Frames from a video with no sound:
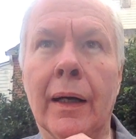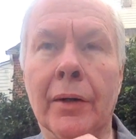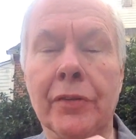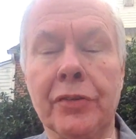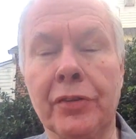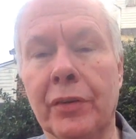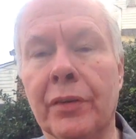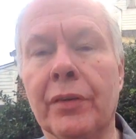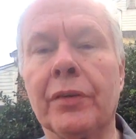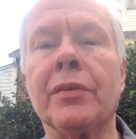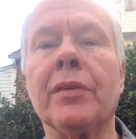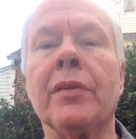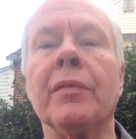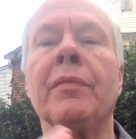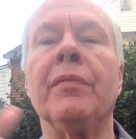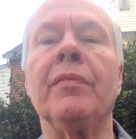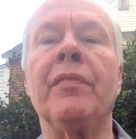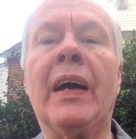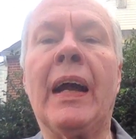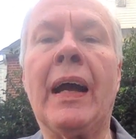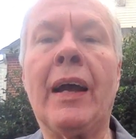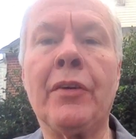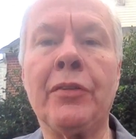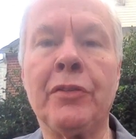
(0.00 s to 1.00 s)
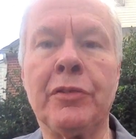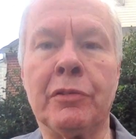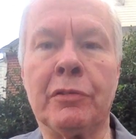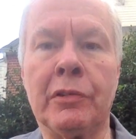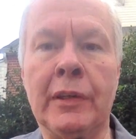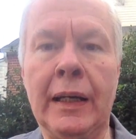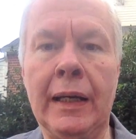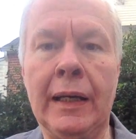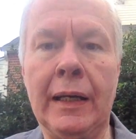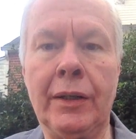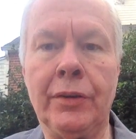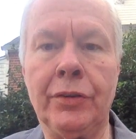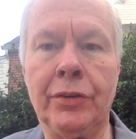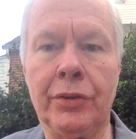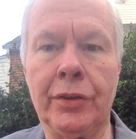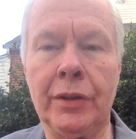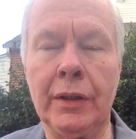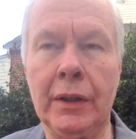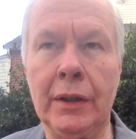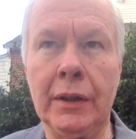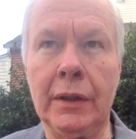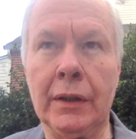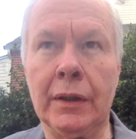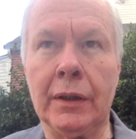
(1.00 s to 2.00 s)
So there's a vast range,
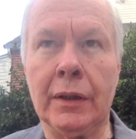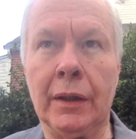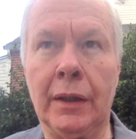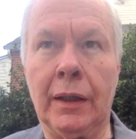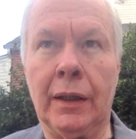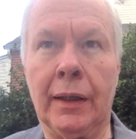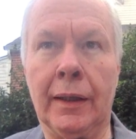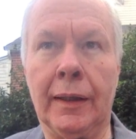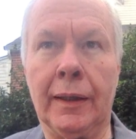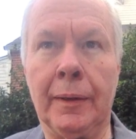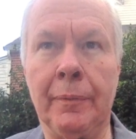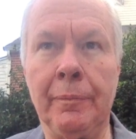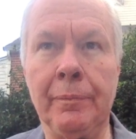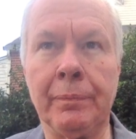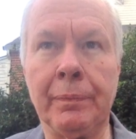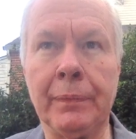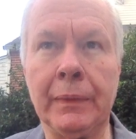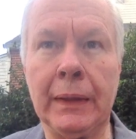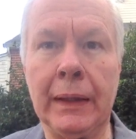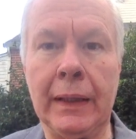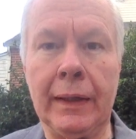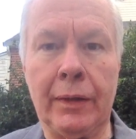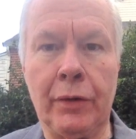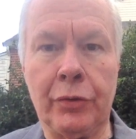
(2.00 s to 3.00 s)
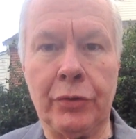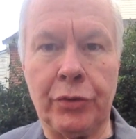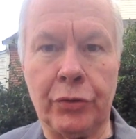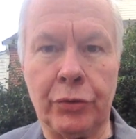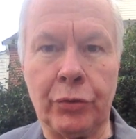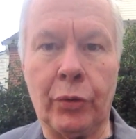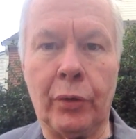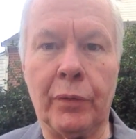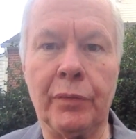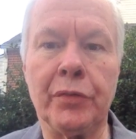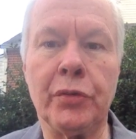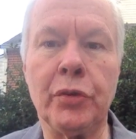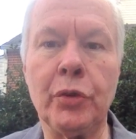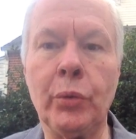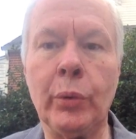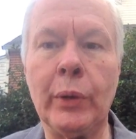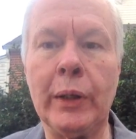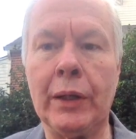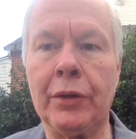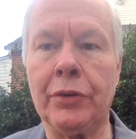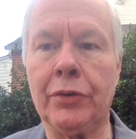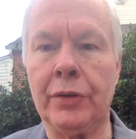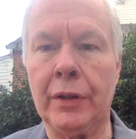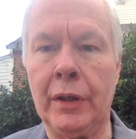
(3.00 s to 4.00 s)
and those are sort of two
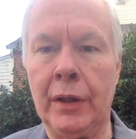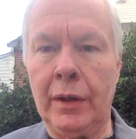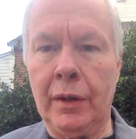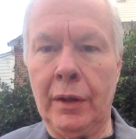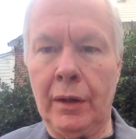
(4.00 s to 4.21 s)
ends